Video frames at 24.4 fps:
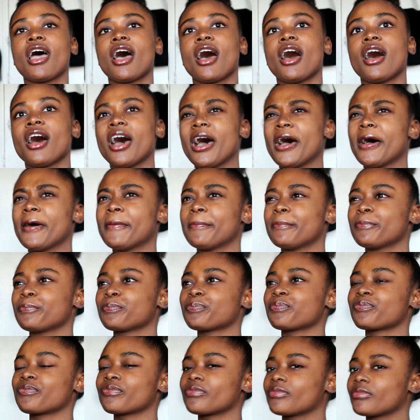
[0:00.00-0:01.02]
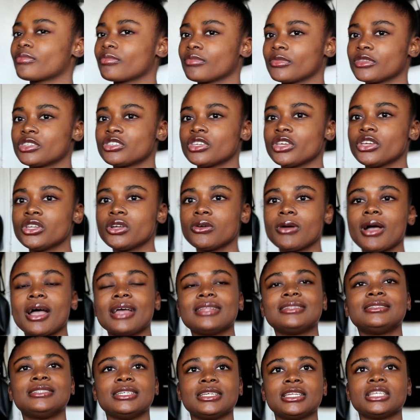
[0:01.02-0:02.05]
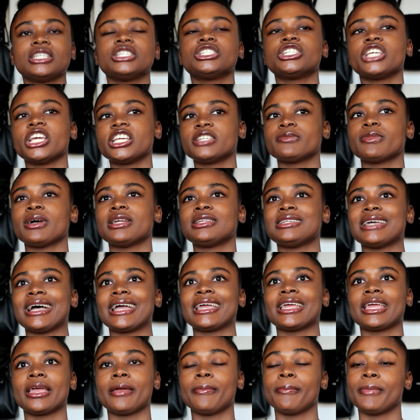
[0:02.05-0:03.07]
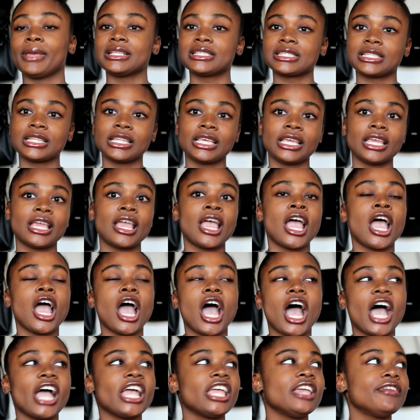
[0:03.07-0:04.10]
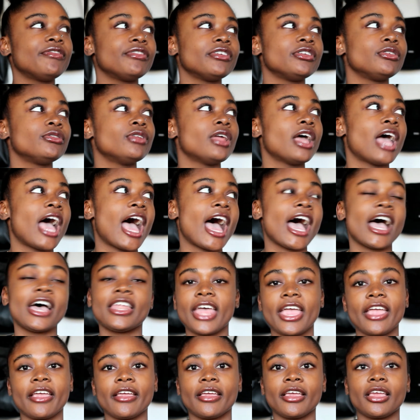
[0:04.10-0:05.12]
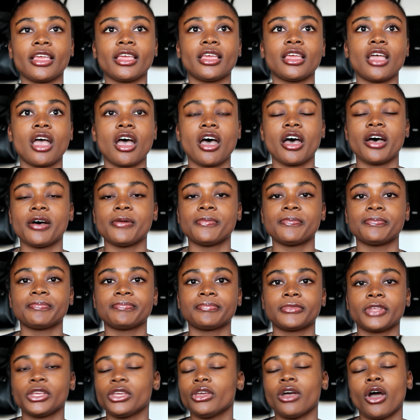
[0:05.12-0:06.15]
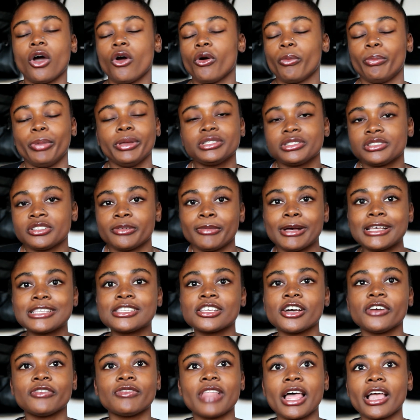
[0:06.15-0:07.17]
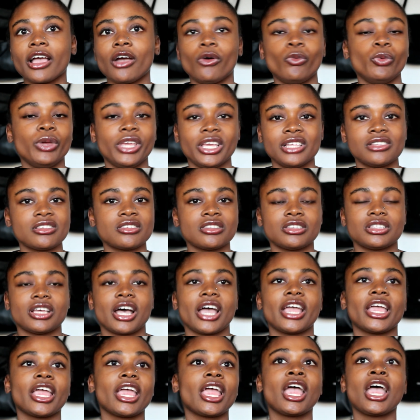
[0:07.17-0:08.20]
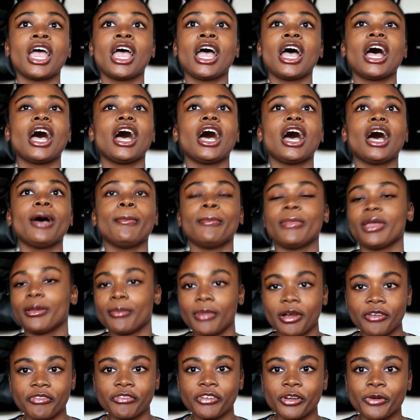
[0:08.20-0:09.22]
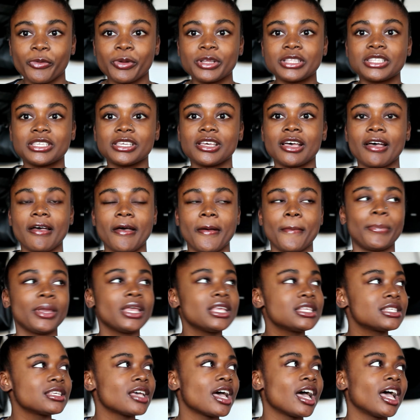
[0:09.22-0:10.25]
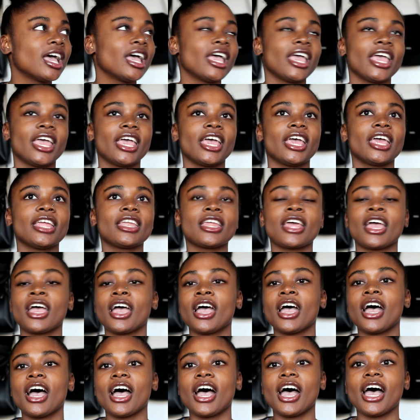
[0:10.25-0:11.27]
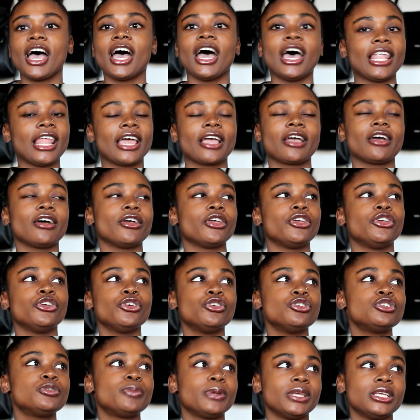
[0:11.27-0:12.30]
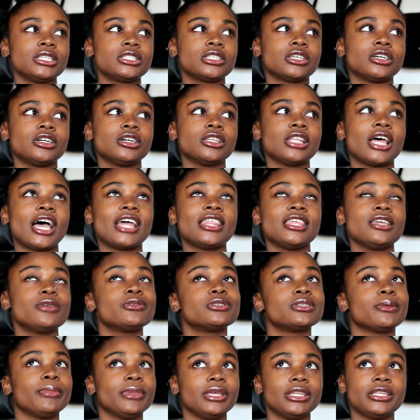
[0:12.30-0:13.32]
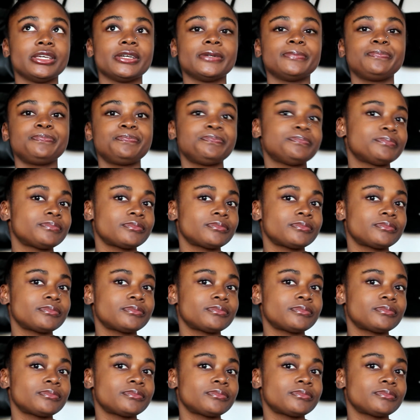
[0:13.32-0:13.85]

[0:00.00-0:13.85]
So you know, I didn't change my diet immensely. I even had a whole pizza to myself like a week into the diet. Me and my friend went to Pizza Hut, and I had like a huge pizza, like I think it was a medium